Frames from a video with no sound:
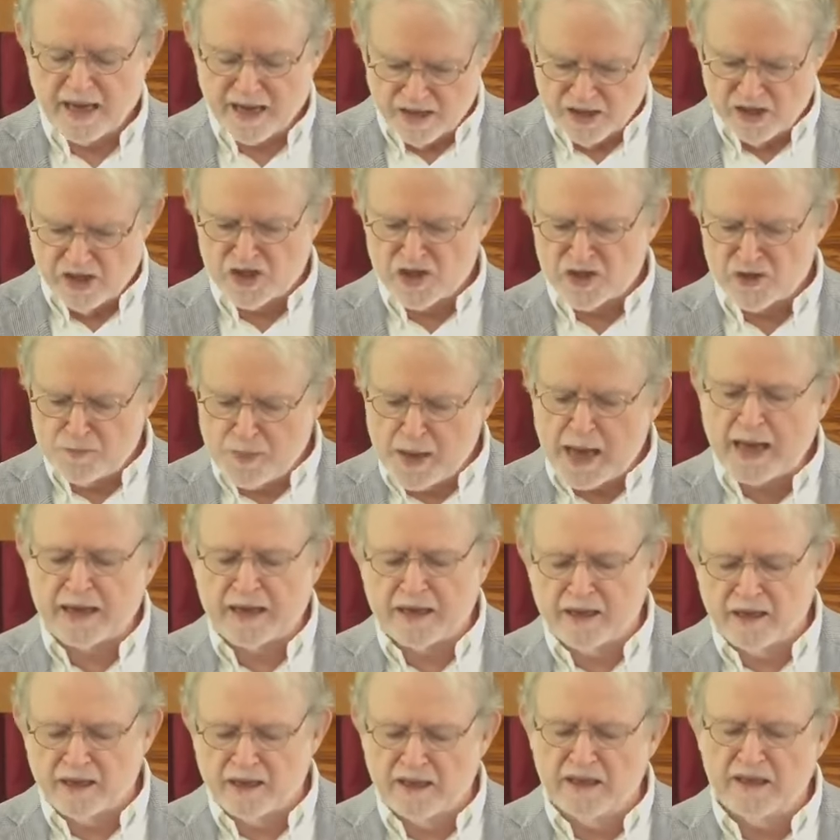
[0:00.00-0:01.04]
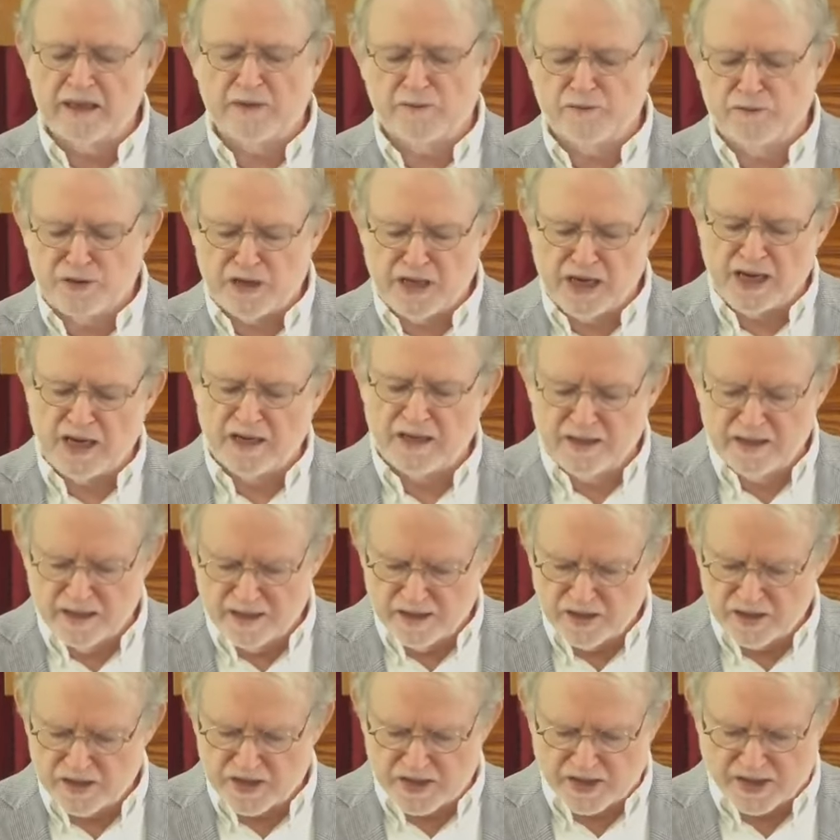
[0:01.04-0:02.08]
and speculative
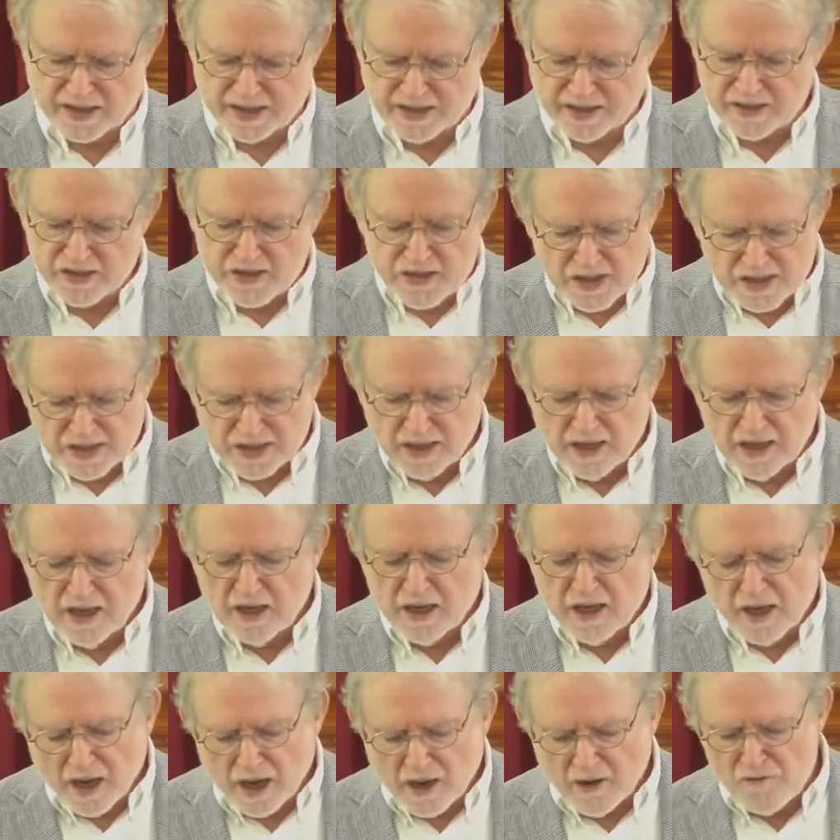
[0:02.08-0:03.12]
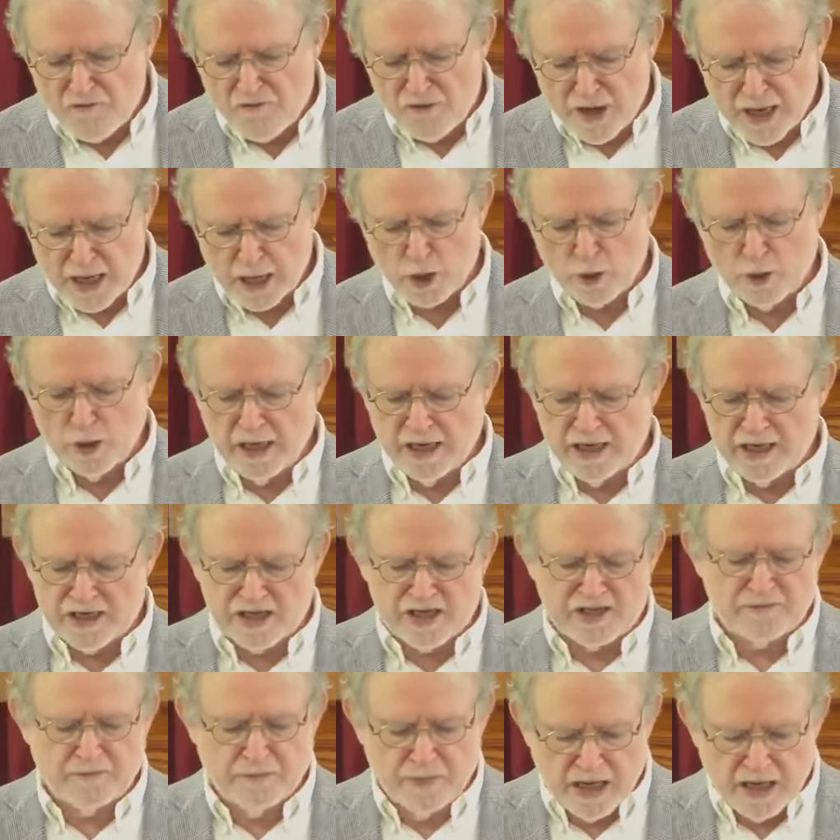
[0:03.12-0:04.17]
tendencies of
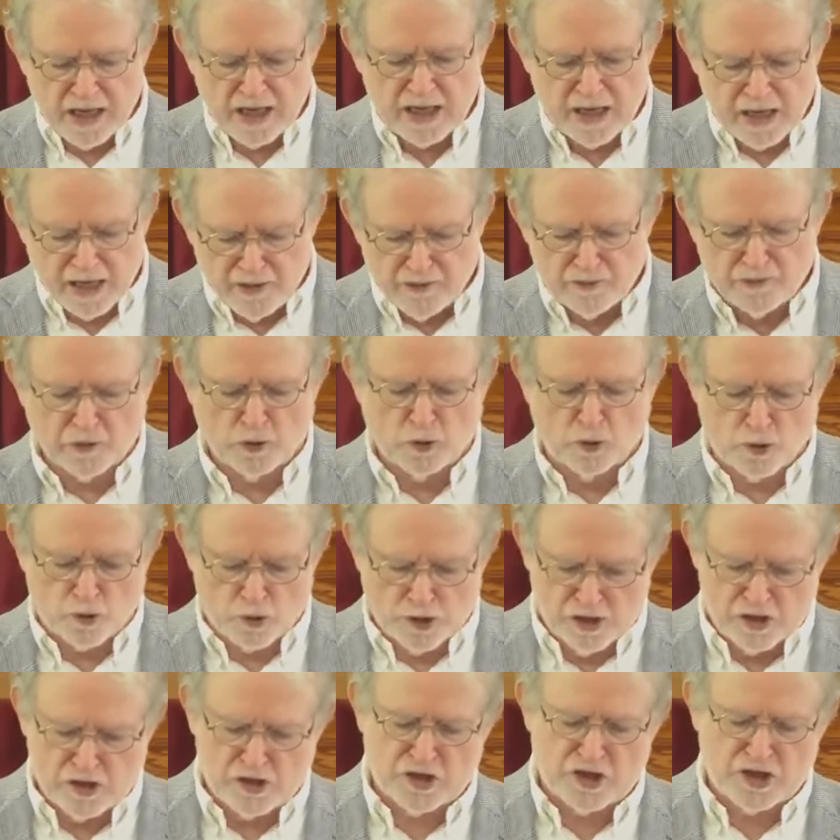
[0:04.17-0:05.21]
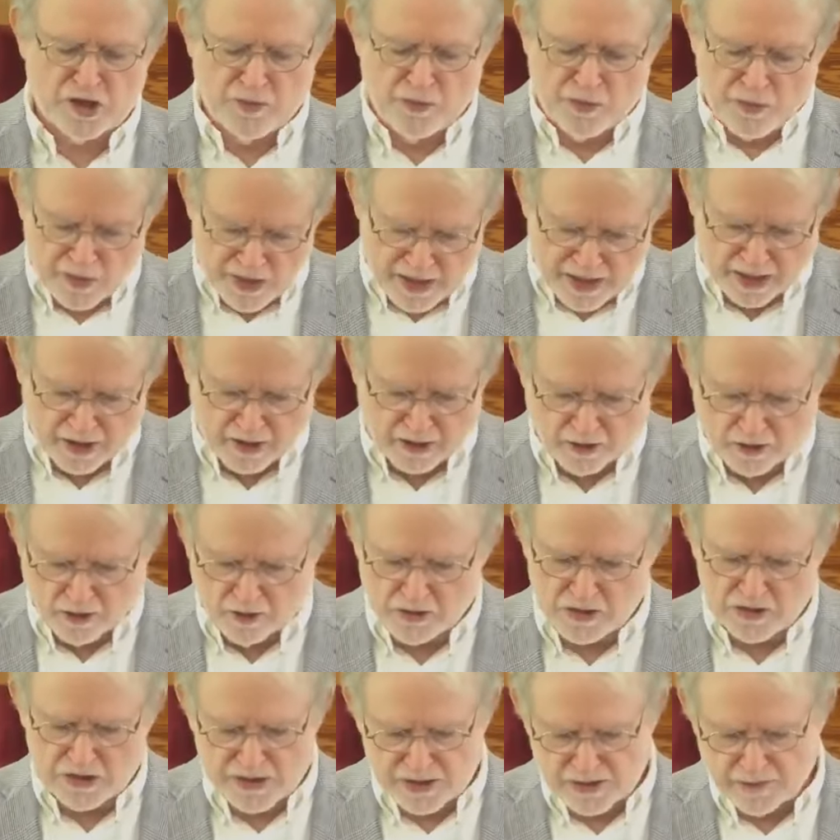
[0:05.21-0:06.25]
various medieval Christian
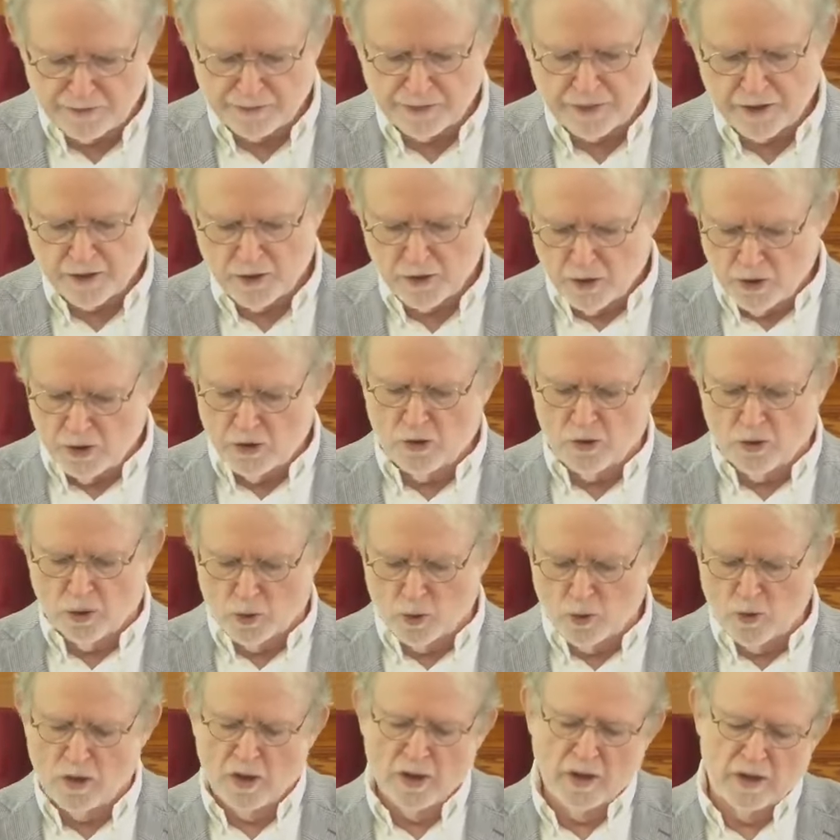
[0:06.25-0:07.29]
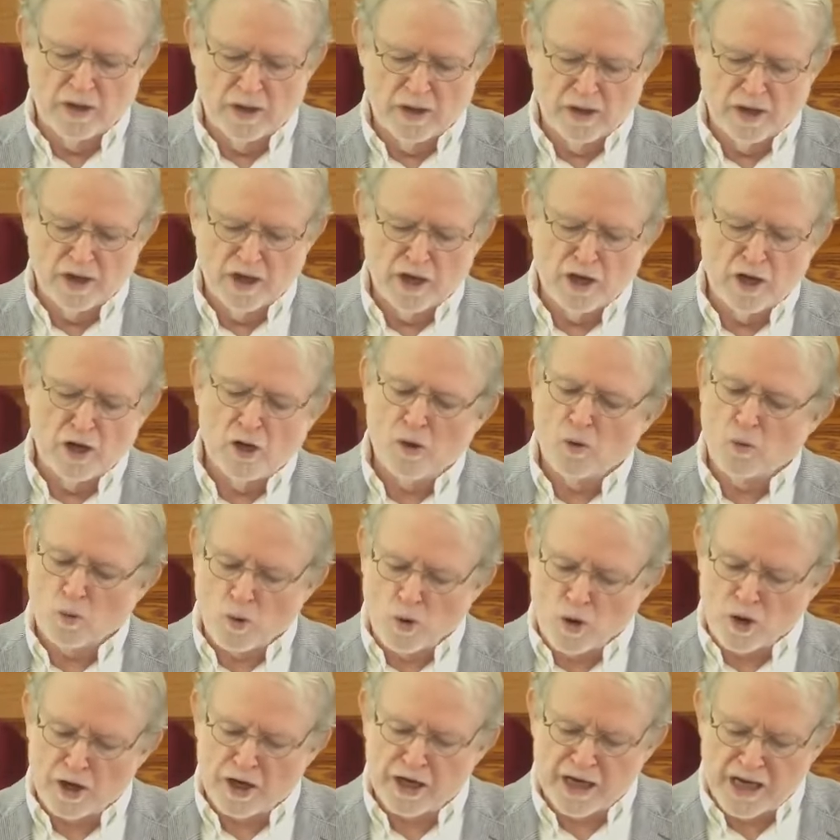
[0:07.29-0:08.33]
thinkers who,
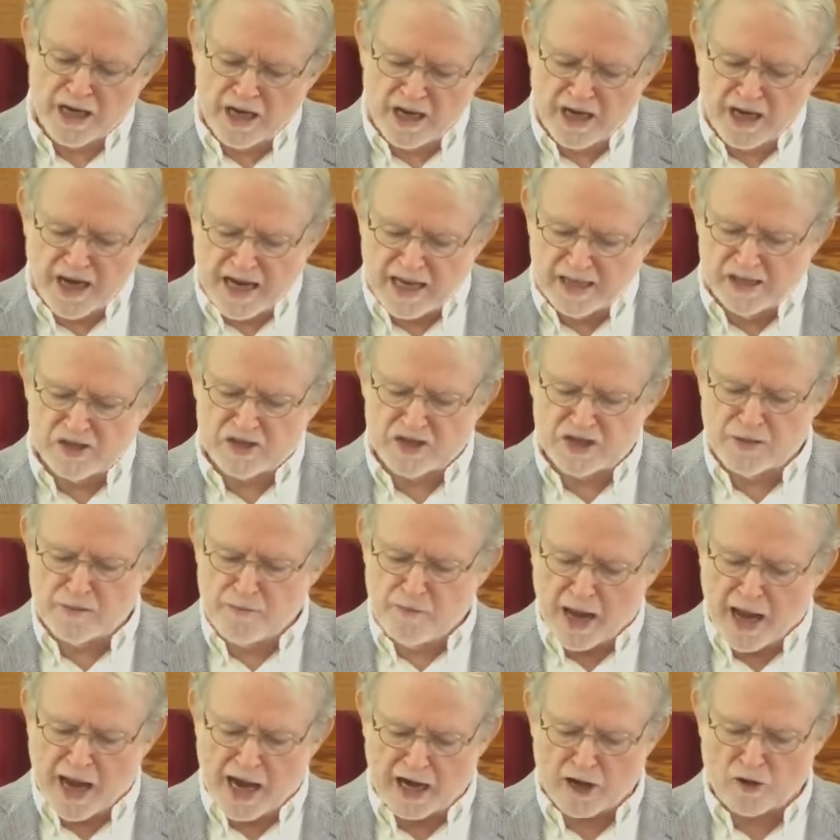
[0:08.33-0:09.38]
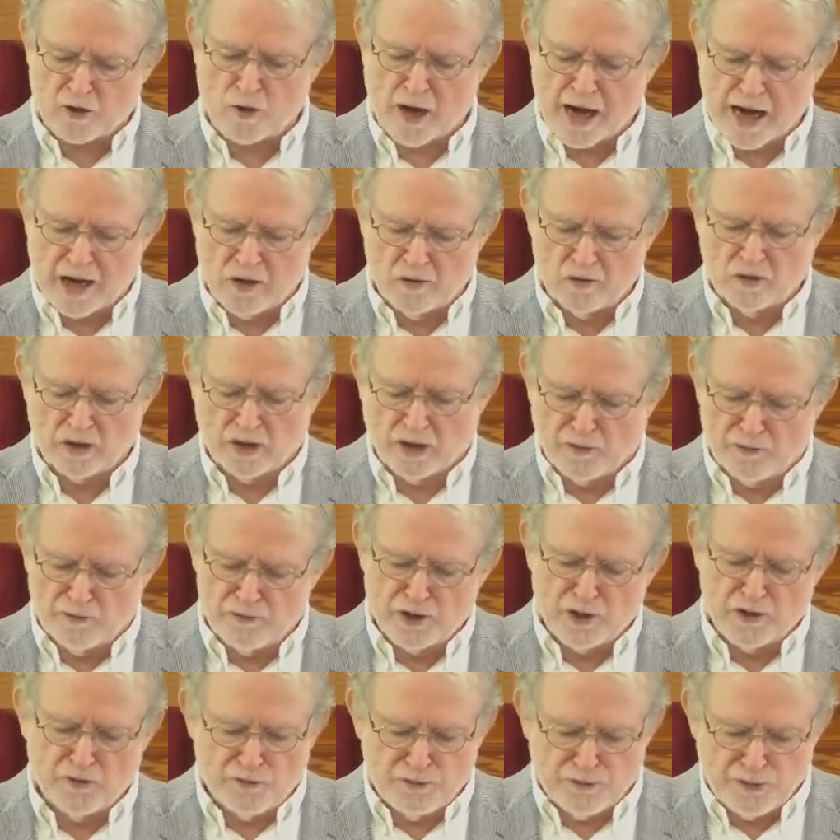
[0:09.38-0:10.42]
working against a background
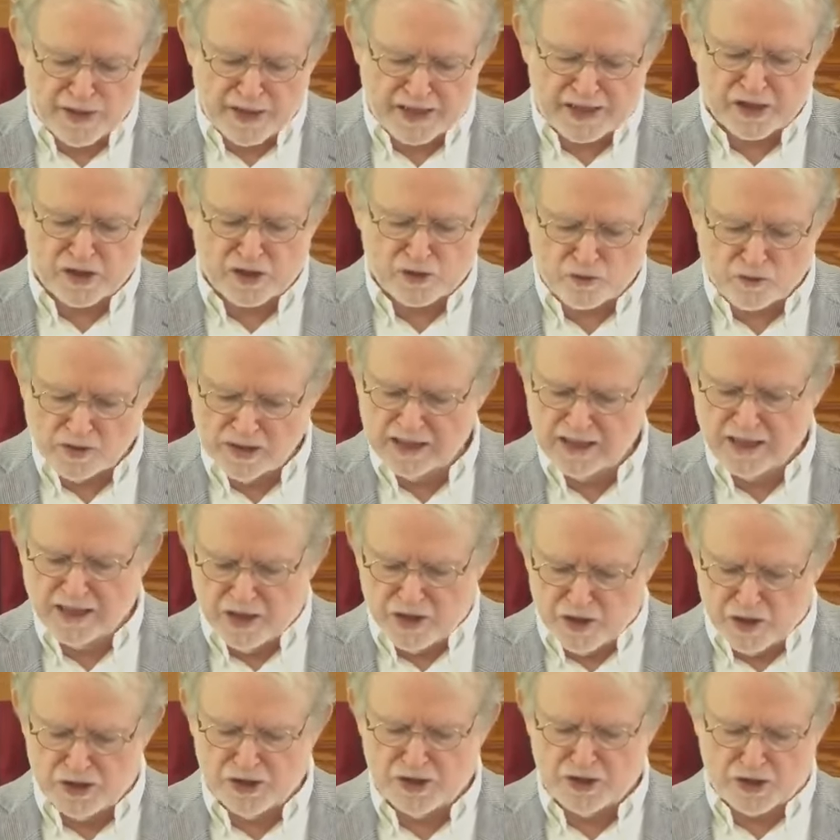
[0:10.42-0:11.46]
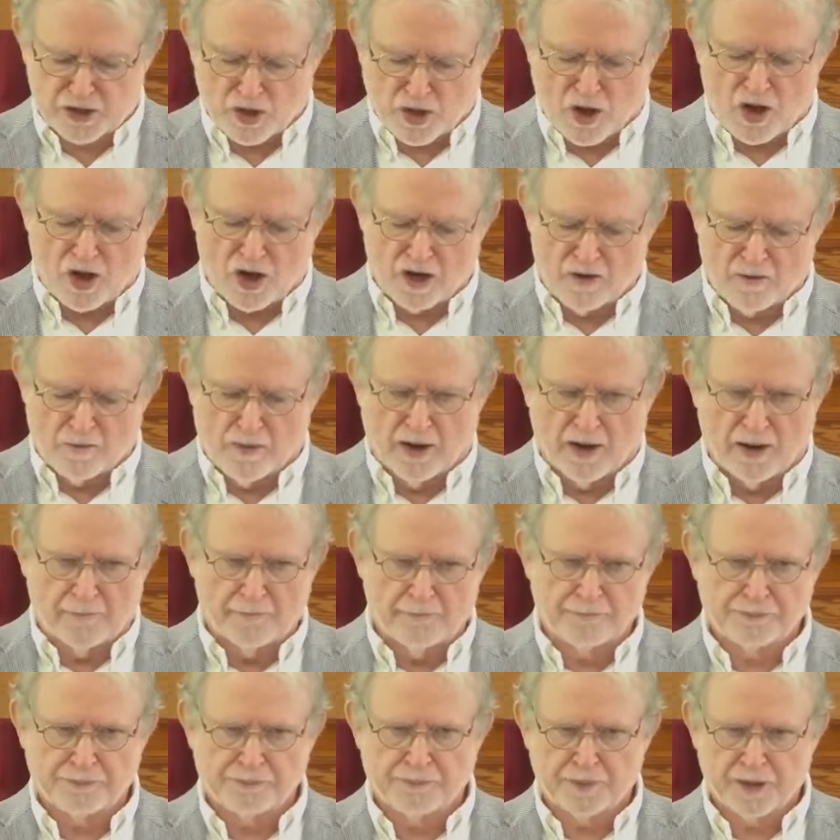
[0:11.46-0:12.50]
of fixed religious dogma,
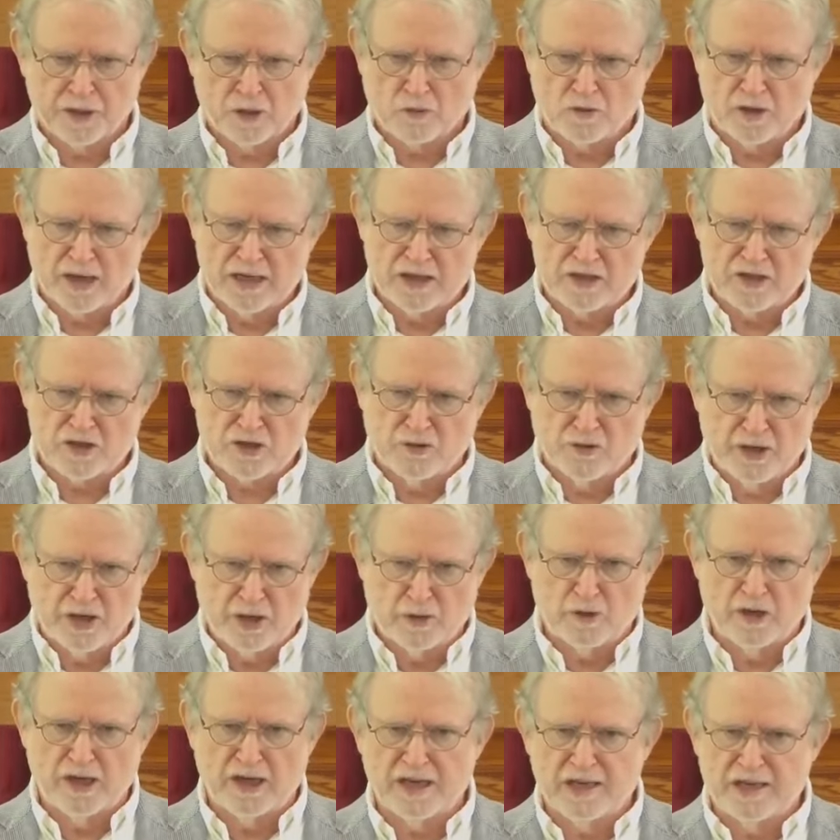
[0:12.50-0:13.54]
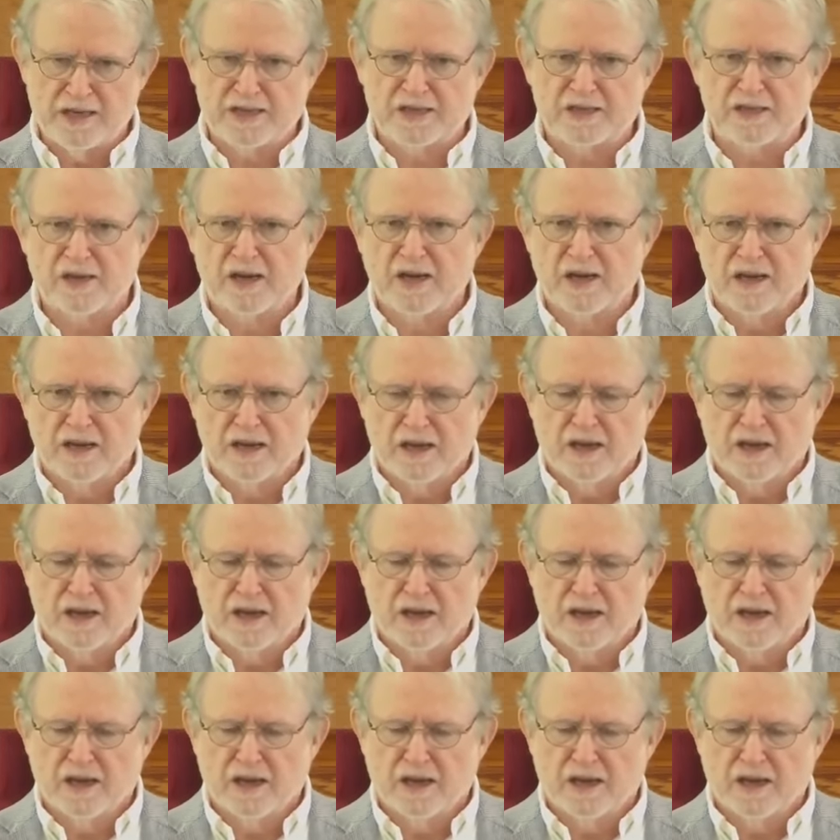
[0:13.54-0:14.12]
right? So there is